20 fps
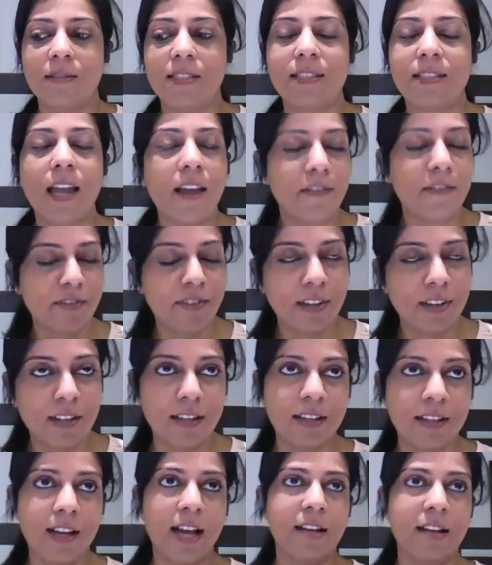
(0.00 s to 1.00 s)

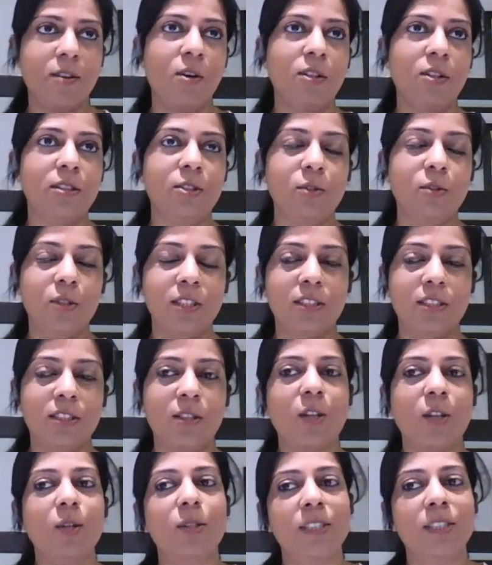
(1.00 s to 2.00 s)
safer, and also it's
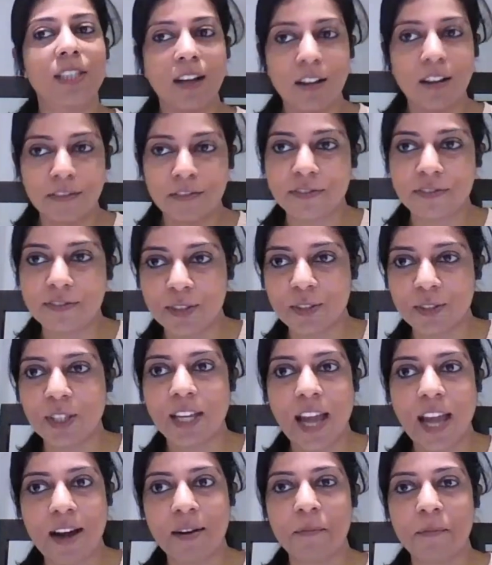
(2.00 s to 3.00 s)
close enough to the
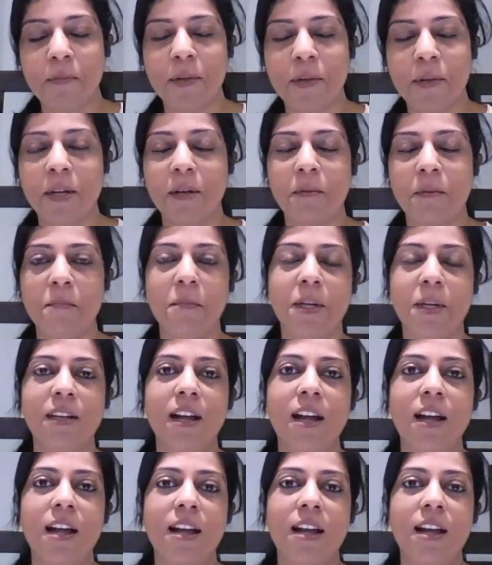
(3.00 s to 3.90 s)
Caribbean, but